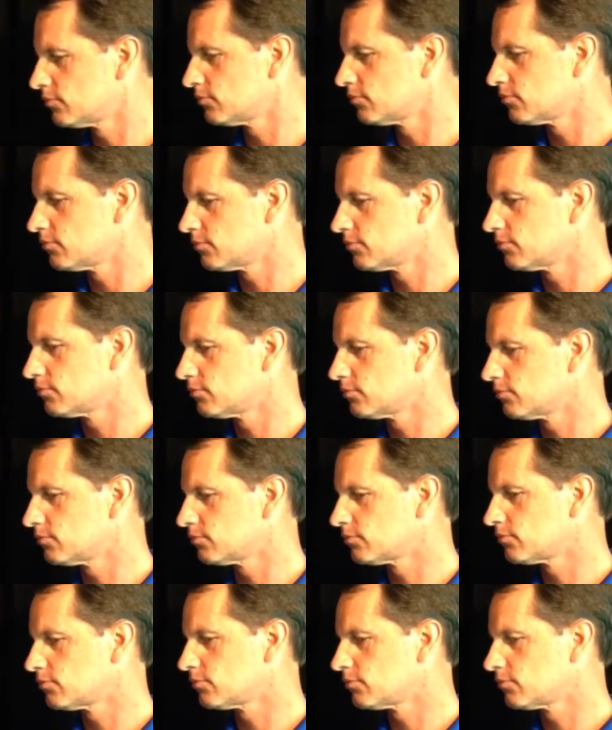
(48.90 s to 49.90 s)

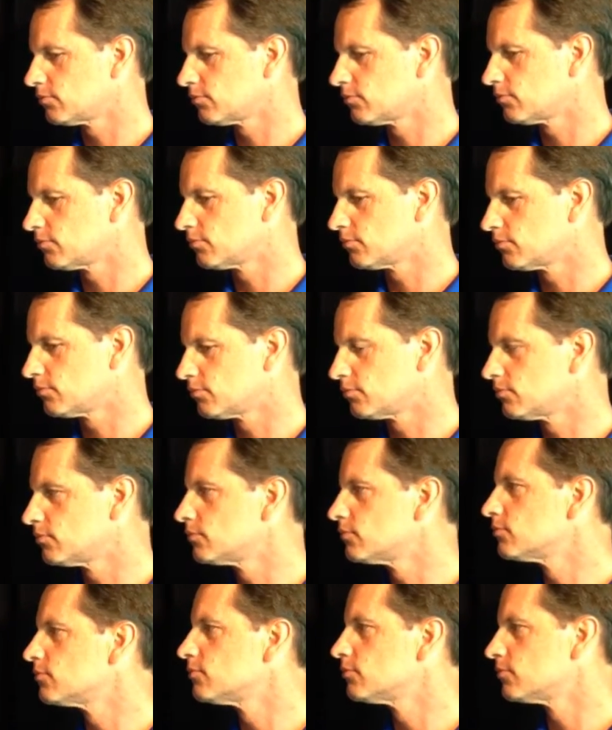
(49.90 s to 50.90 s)

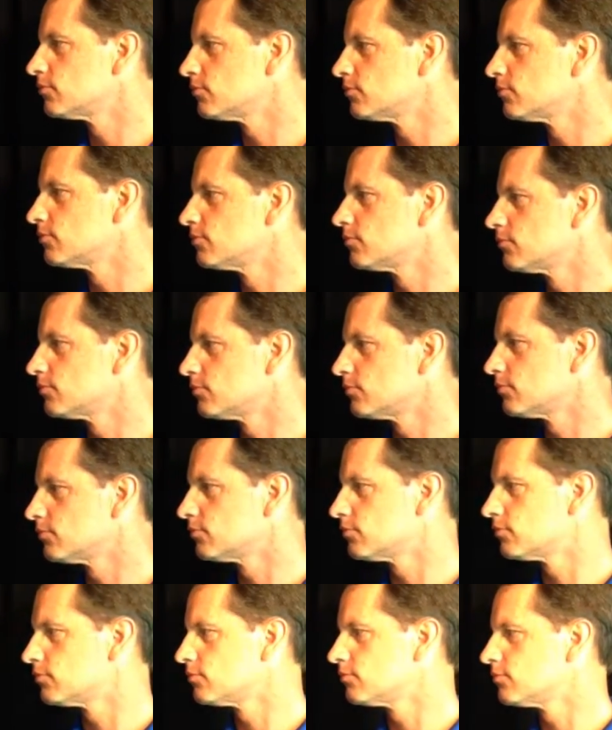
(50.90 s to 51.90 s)

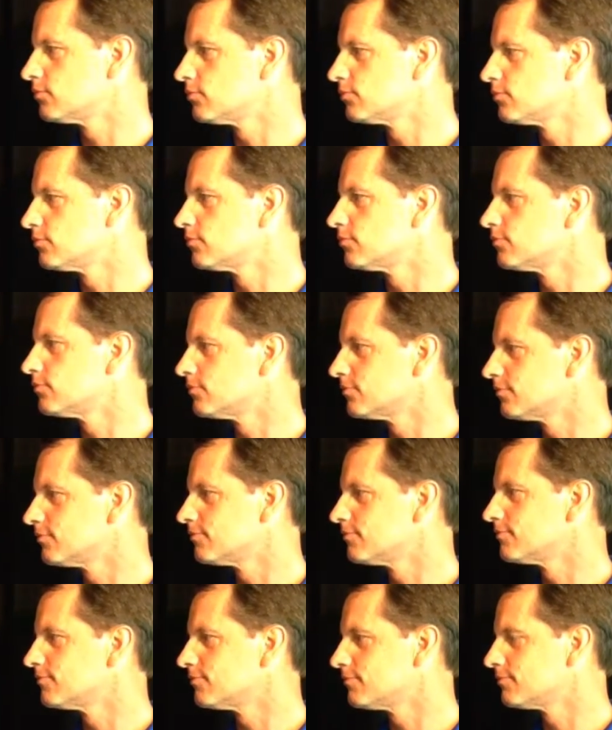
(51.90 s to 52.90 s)

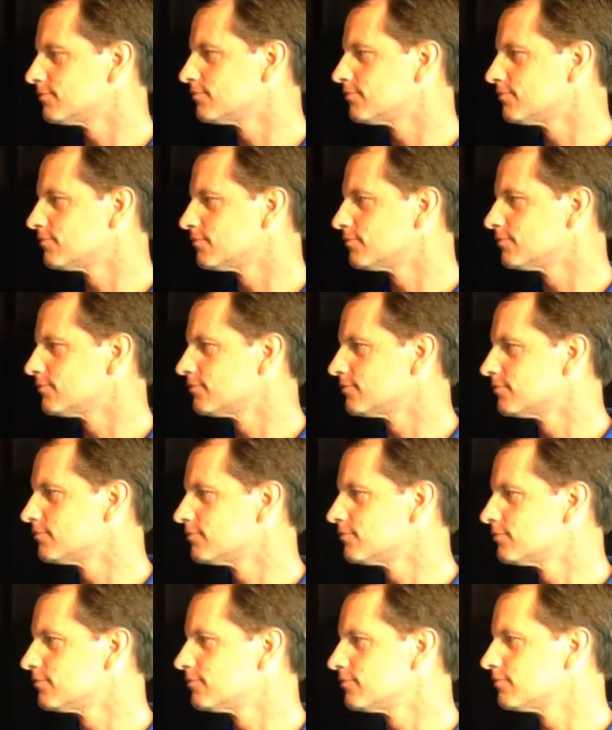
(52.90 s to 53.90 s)

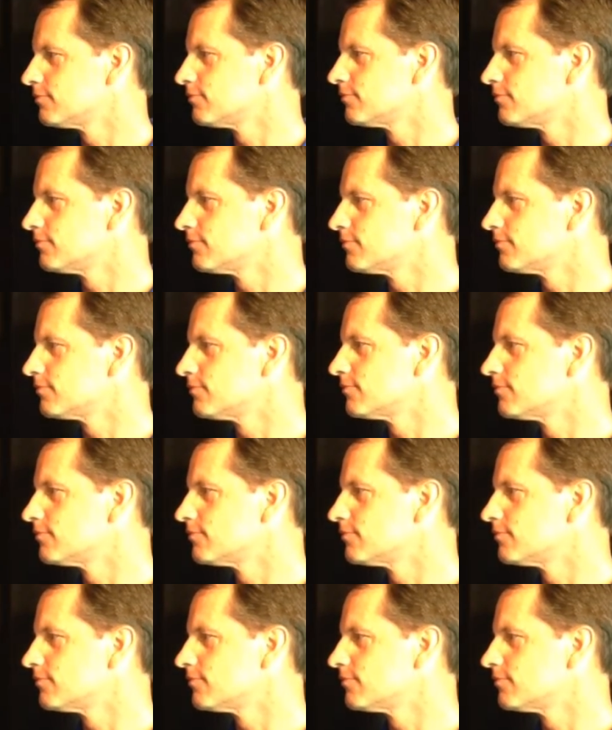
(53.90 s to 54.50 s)
(silent)